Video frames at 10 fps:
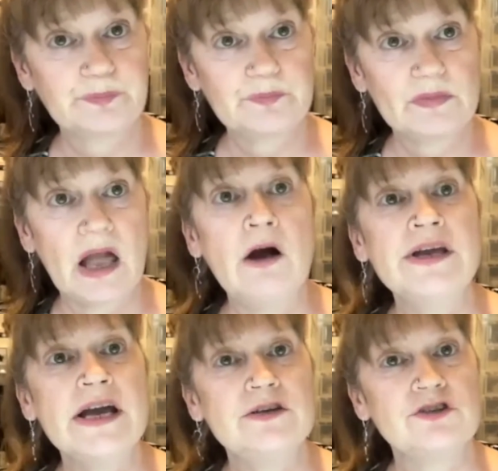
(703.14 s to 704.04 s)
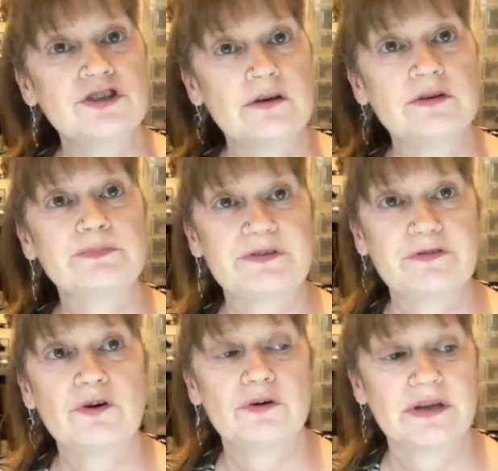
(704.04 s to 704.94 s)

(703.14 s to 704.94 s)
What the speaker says: Oh yeah, you showed before.